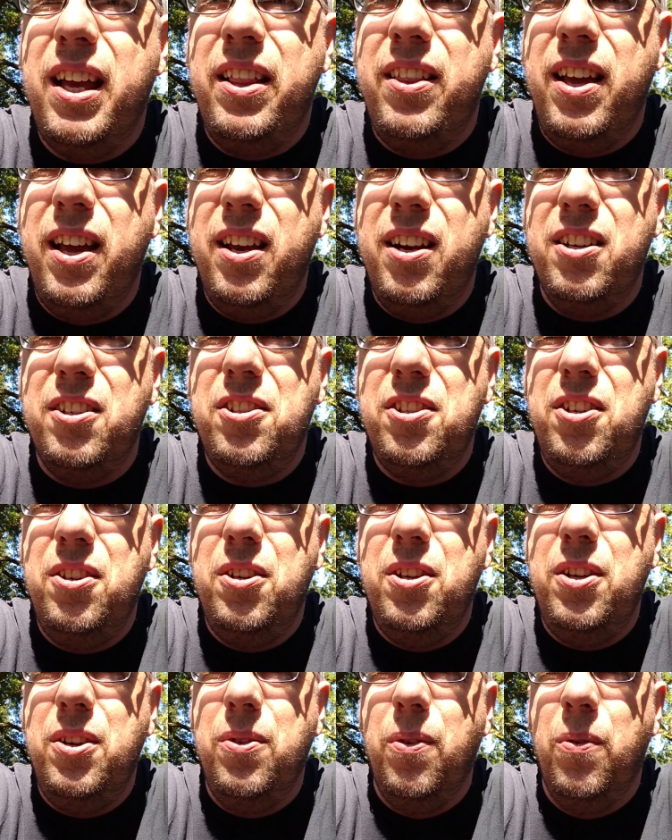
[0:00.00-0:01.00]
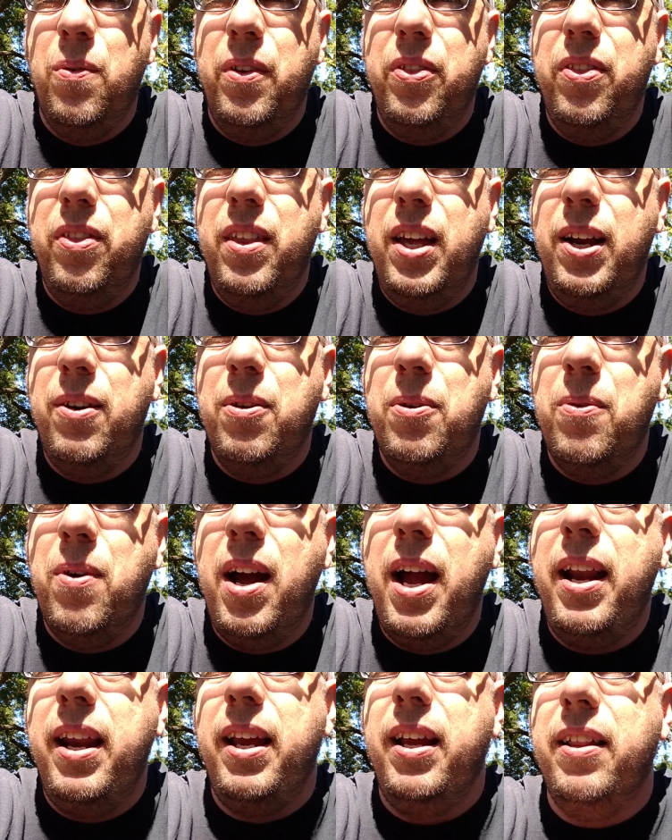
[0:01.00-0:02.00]
and they understood what they were
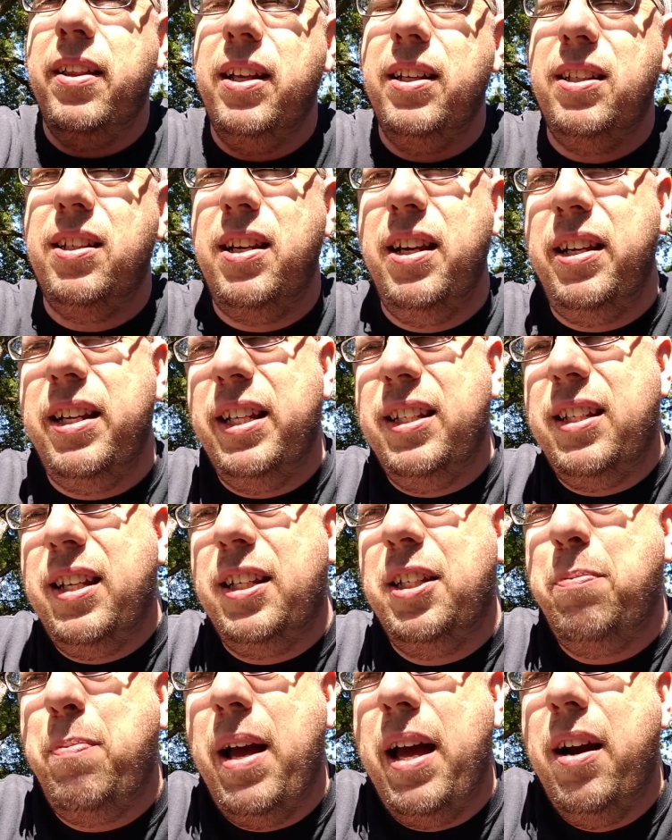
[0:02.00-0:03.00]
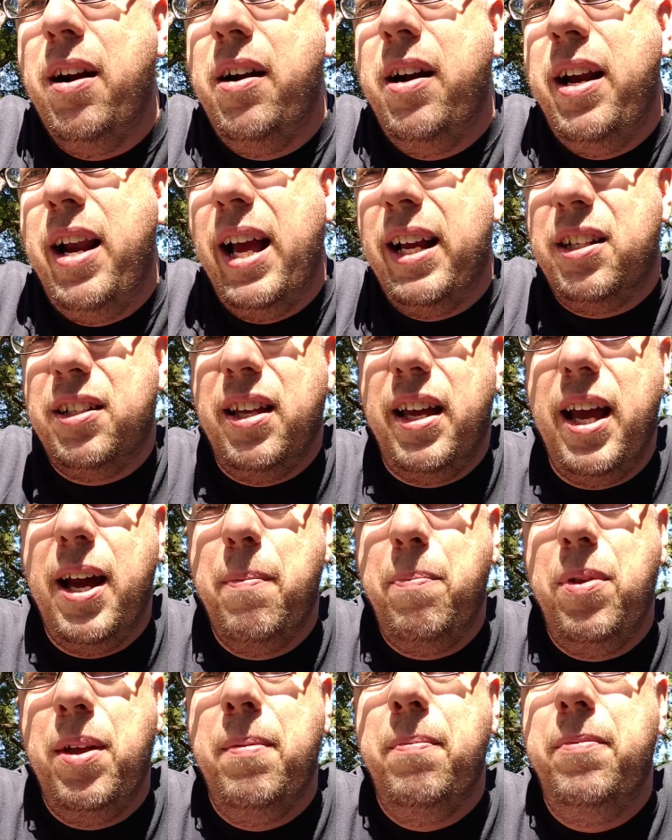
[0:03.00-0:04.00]
writing with statistics better, and actually
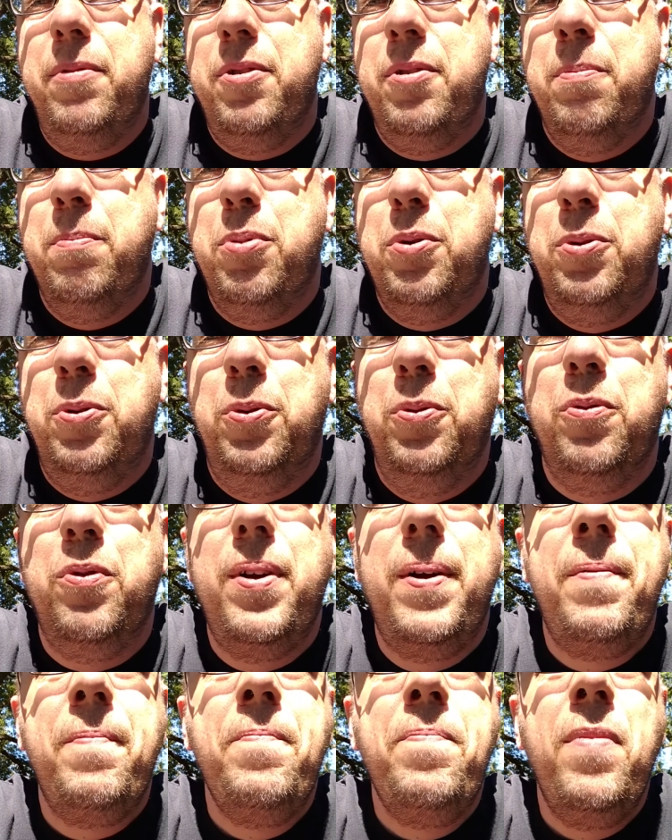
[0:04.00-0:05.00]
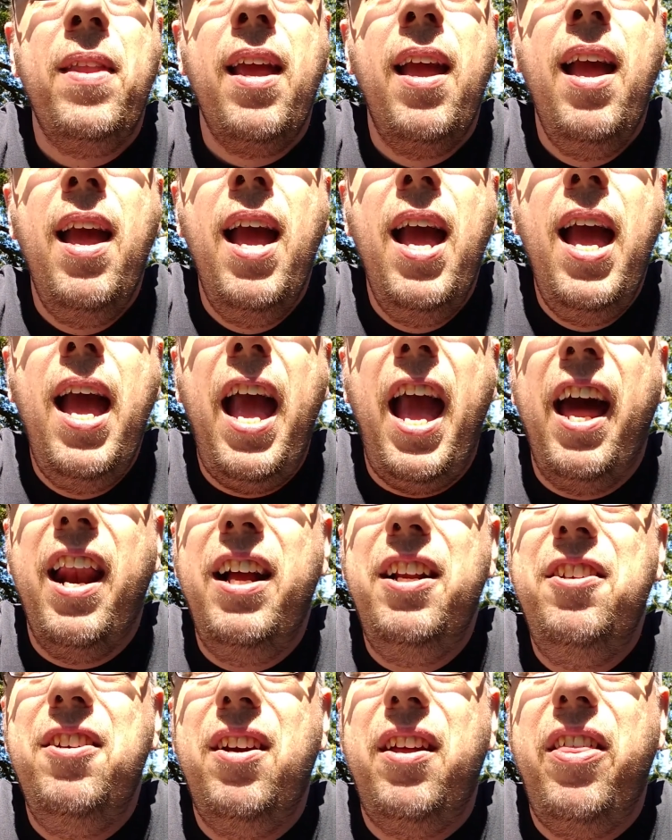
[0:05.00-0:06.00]
helped them to improve. And I
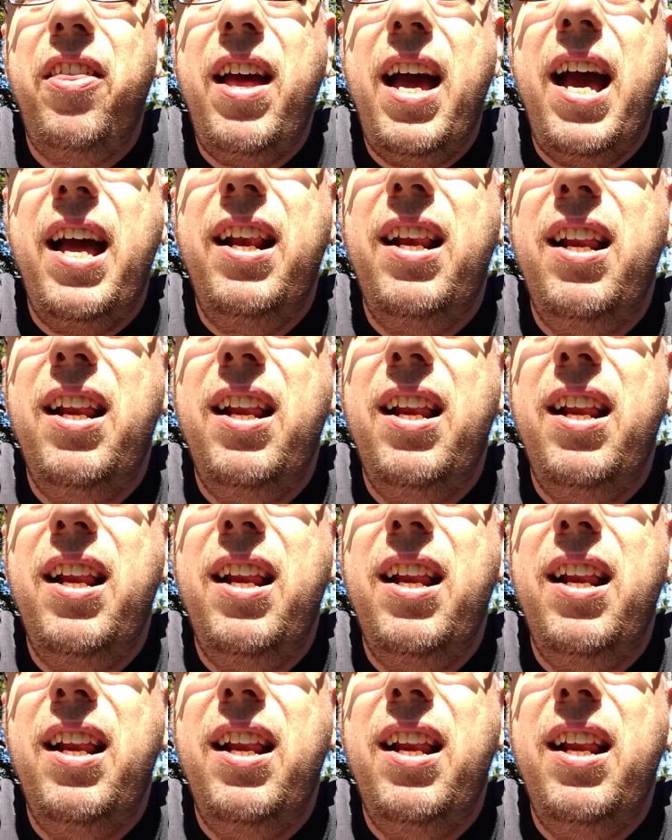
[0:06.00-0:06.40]
took that.